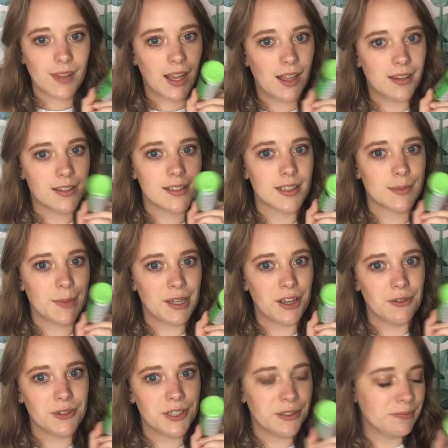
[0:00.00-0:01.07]
This is my
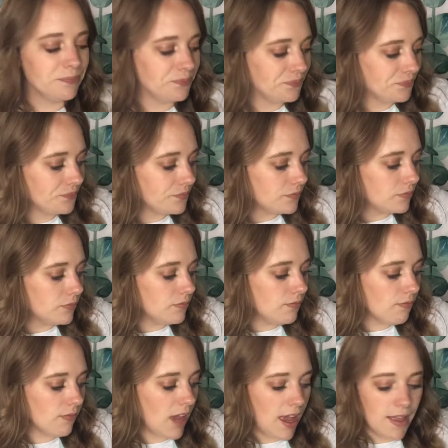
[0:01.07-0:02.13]
go-to.
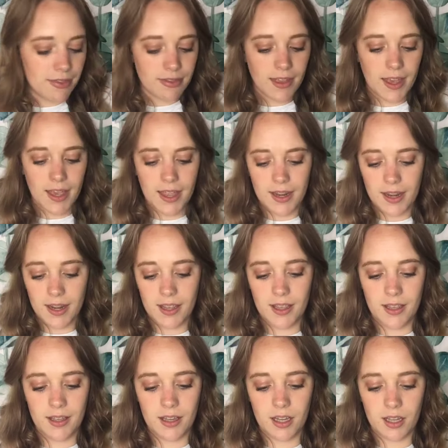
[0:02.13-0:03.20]
And then
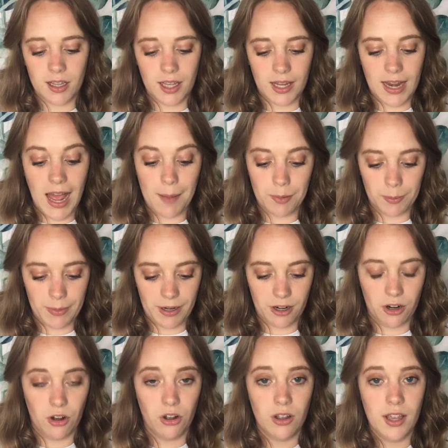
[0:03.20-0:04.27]
in apple
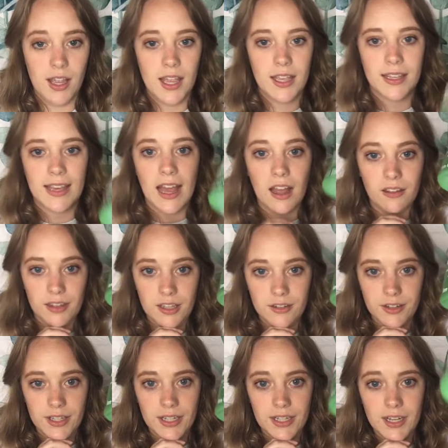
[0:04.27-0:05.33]
barrel, Kelly
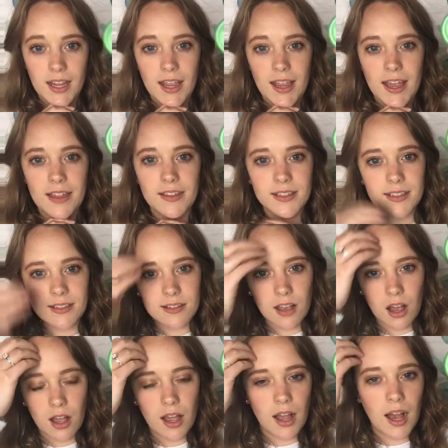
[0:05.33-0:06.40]
green, and this is,
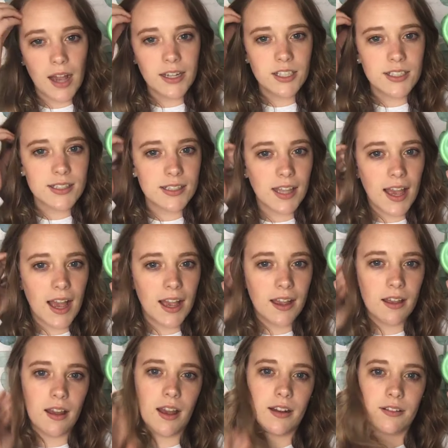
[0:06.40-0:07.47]
I
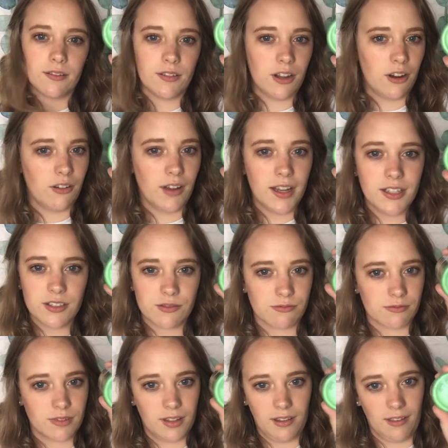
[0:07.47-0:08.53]
don't know, I just
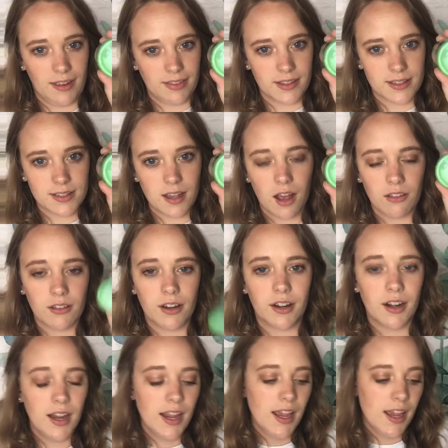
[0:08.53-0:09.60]
really like this color.
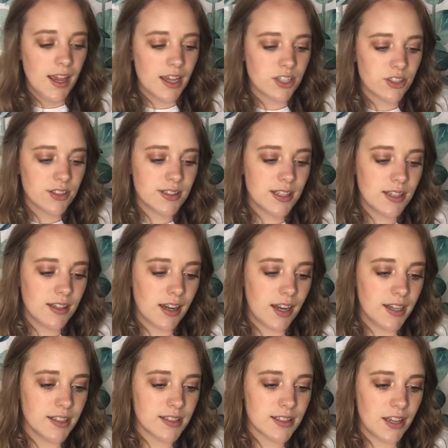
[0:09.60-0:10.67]
It's just a
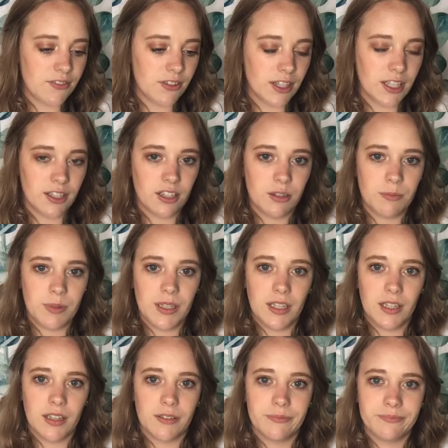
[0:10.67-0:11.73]
nice, I feel like it could
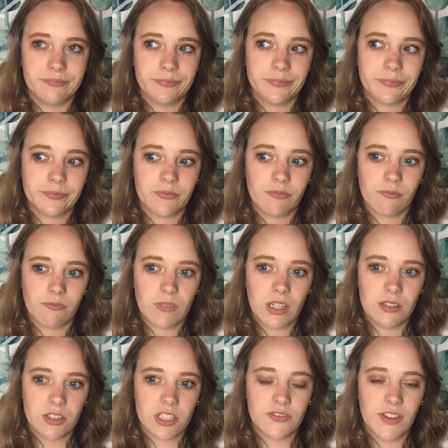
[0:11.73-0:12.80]
be
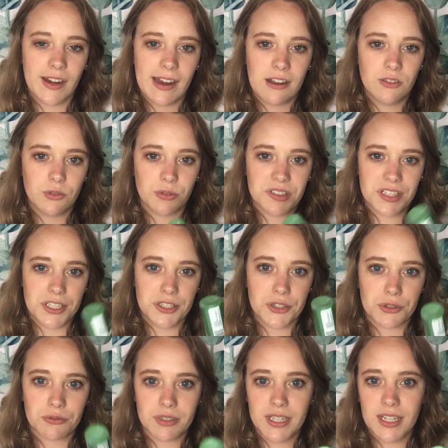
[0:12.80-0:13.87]
just very outdoorsy,
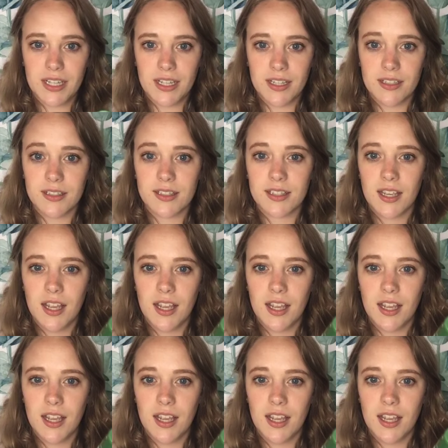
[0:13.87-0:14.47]
trees.